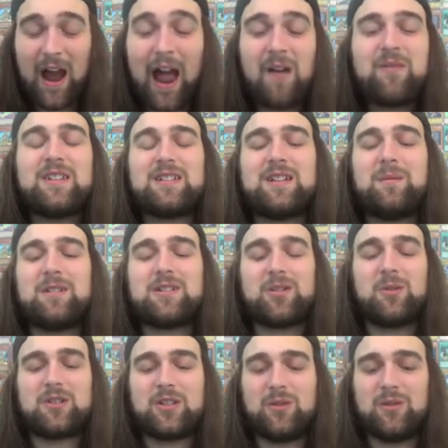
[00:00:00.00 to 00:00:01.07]
I have the Summon
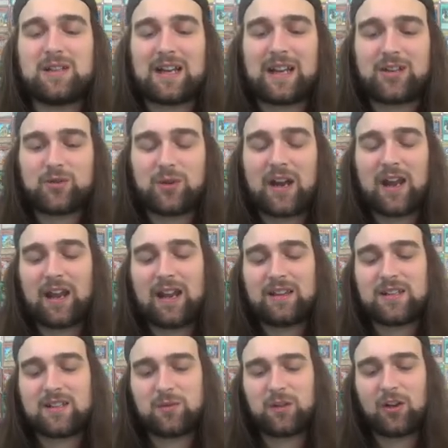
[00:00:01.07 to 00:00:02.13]
Skull too. It's actually, I
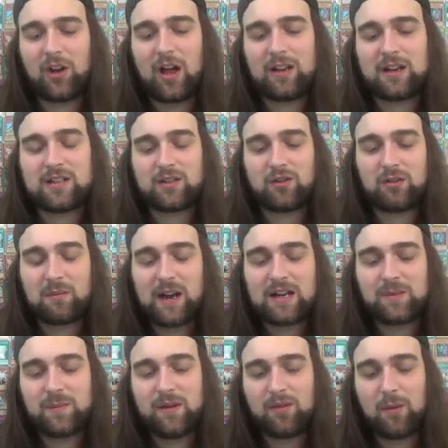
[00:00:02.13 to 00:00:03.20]
like this one a lot because it
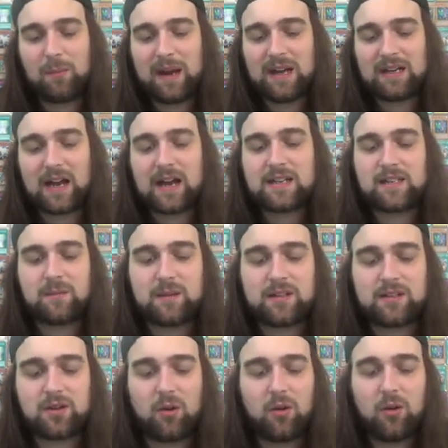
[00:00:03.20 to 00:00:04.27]
reminds me of the Bandai Summon
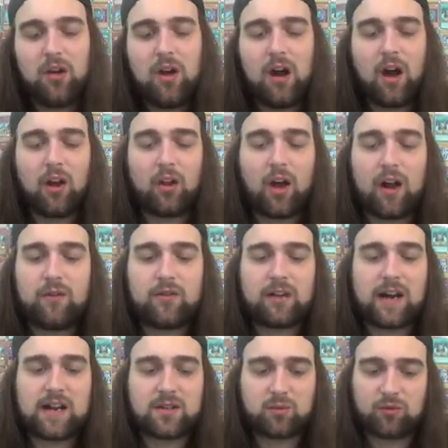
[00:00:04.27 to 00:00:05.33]
Skull a lot, if
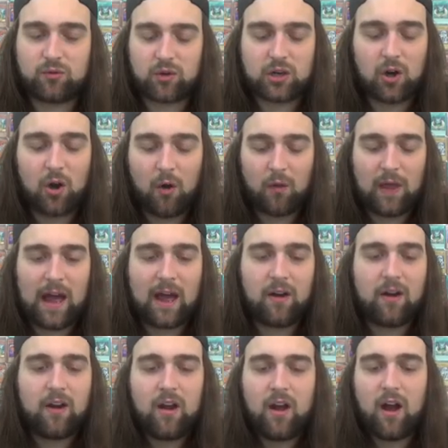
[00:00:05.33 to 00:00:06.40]
you guys would recall
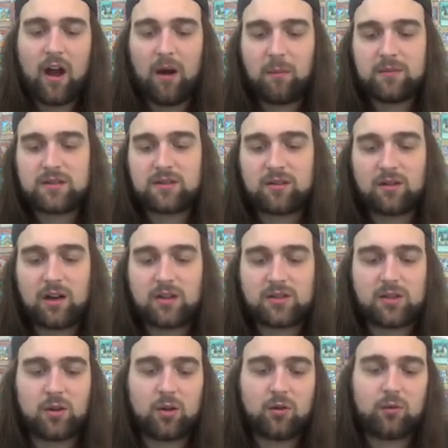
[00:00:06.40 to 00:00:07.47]
that. Um, so, uh,
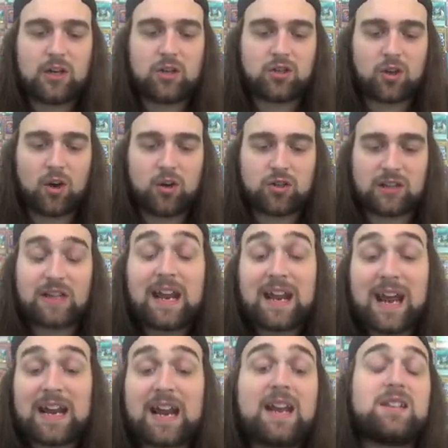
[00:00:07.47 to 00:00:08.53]
Solar Recharge, and
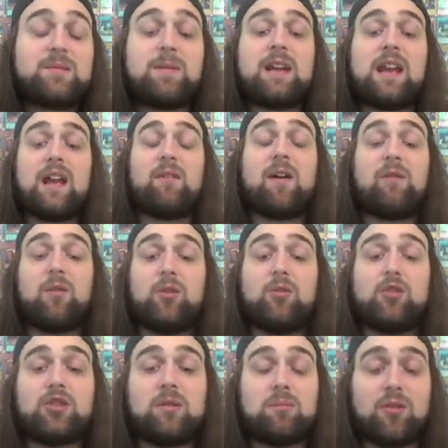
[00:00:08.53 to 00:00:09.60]
then, hey, speaking of
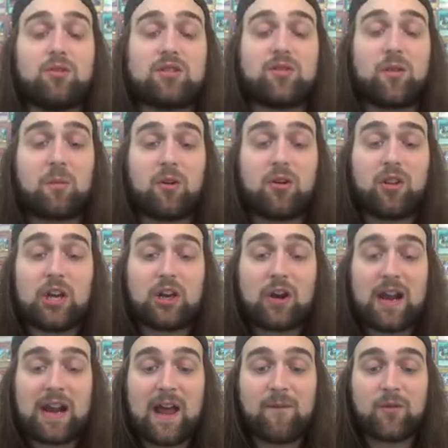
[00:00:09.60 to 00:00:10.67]
Evolution Burst from earlier,
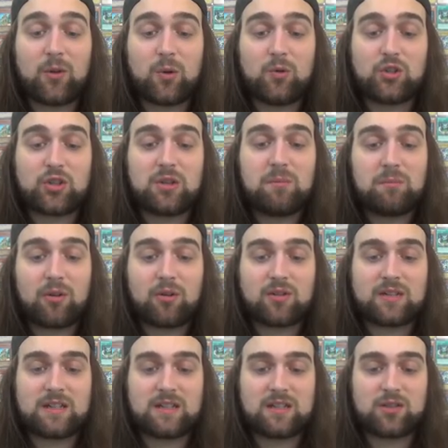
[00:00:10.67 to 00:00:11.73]
an Evolution
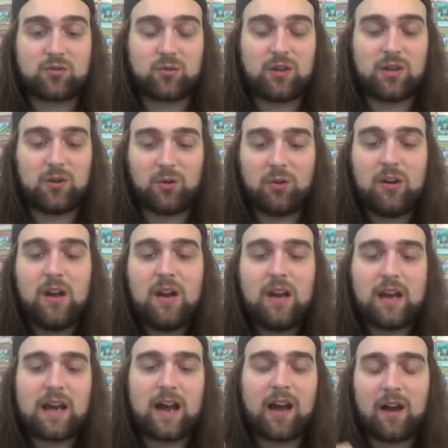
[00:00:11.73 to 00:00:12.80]
Burst. This is really cool.
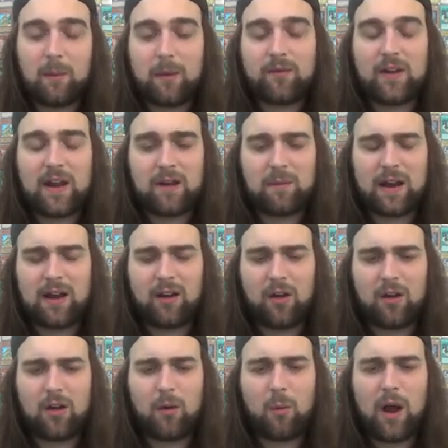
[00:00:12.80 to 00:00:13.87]
Yeah, um, a fan of mine
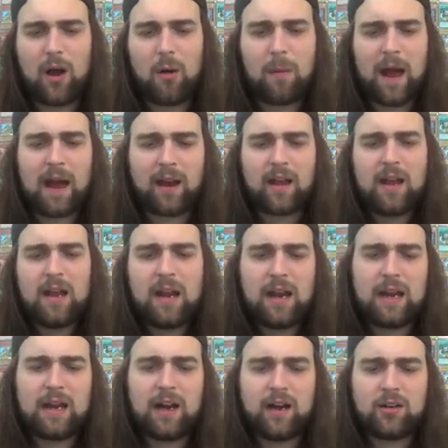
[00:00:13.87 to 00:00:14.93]
a while back
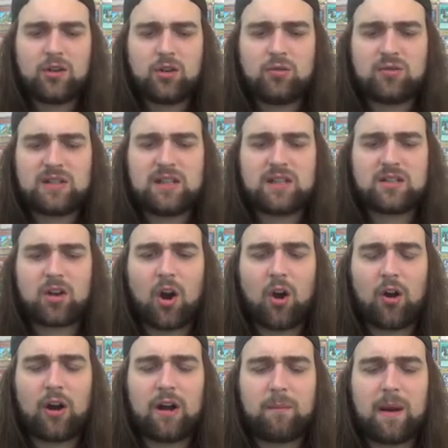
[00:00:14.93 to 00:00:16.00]
he uh, used this
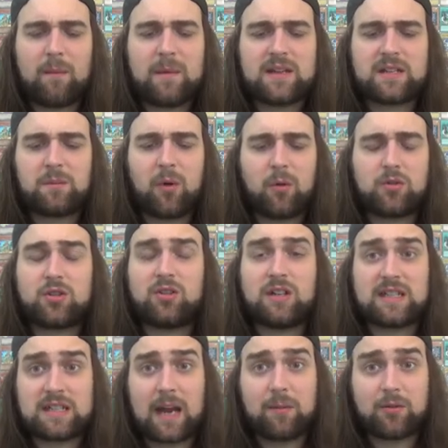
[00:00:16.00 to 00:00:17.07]
art and made me some
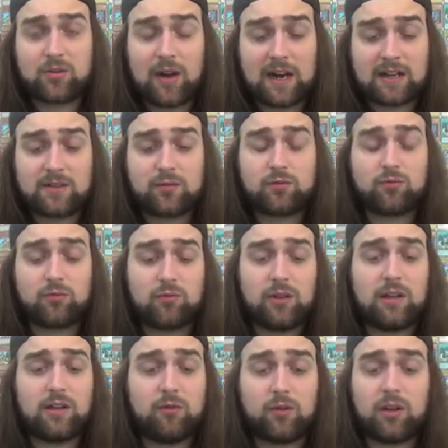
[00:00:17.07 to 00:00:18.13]
alternate Cyber Dragons. It's
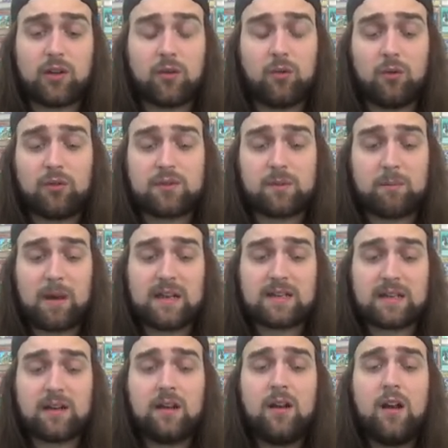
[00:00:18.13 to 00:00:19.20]
really, really cool. It was
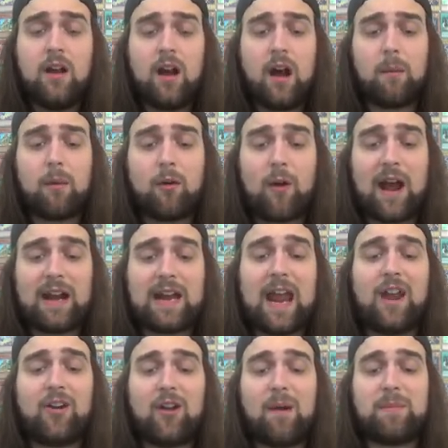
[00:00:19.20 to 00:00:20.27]
amazing. Um,
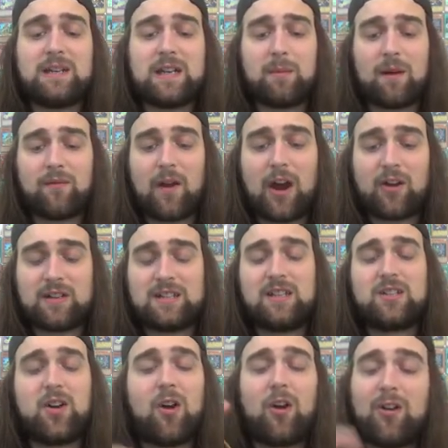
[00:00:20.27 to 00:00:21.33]
Eradicator Epidemic Virus.
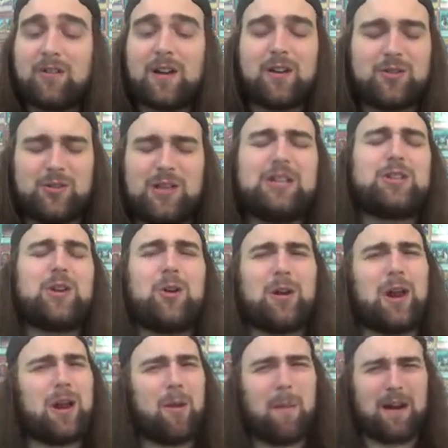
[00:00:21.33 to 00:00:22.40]
This card, this
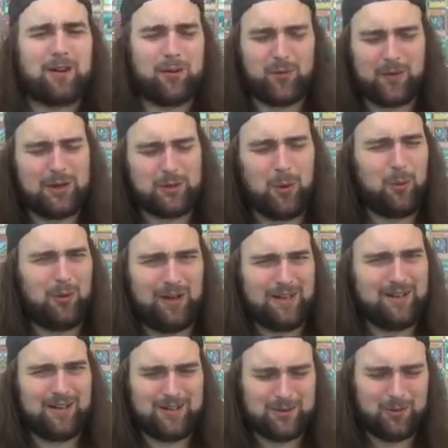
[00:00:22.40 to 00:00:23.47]
card could go back to three.
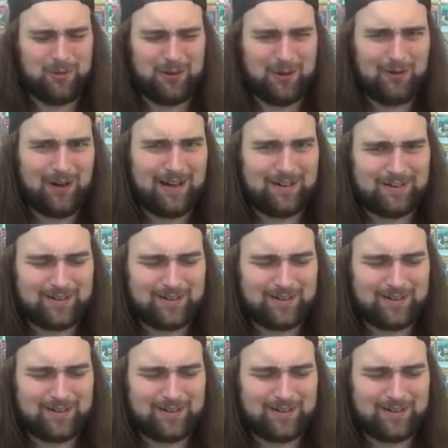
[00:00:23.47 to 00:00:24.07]
Totally, like totally, right?